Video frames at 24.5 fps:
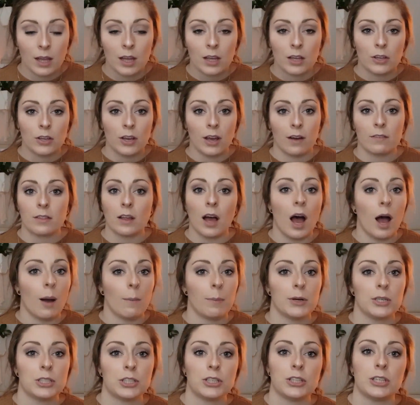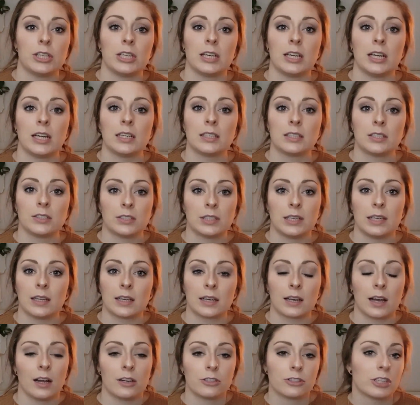You have the opportunity to see the
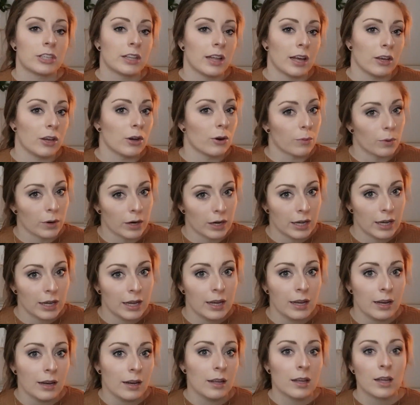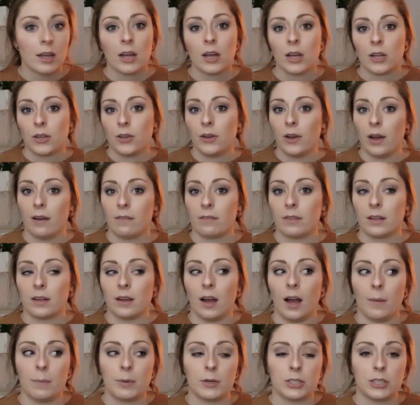country that you're working in. You have the
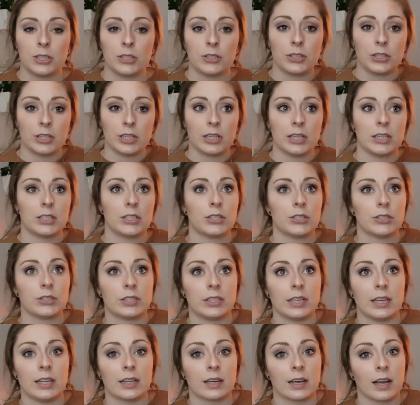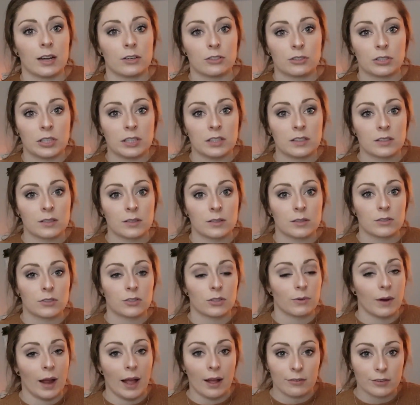opportunity to see the countries
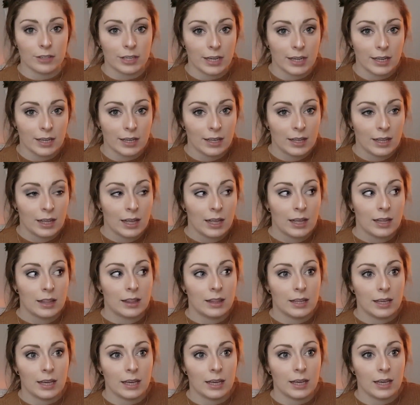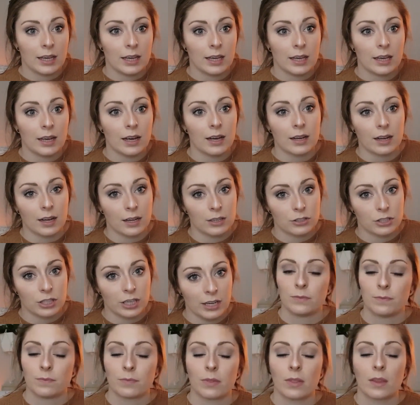surrounding the
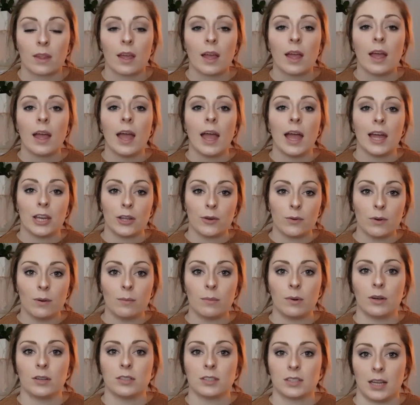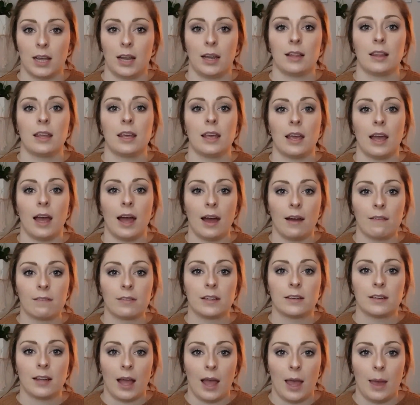country, and you will most likely have
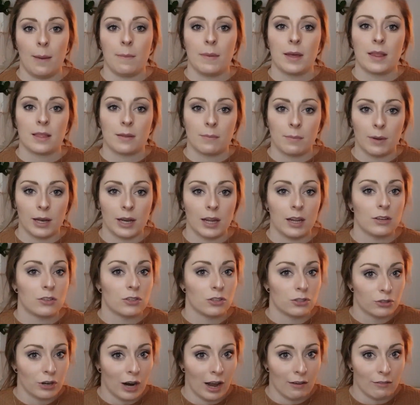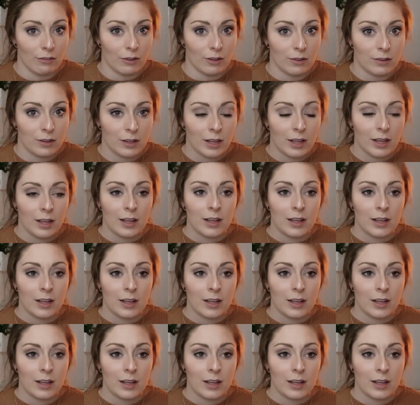the time and the money to travel.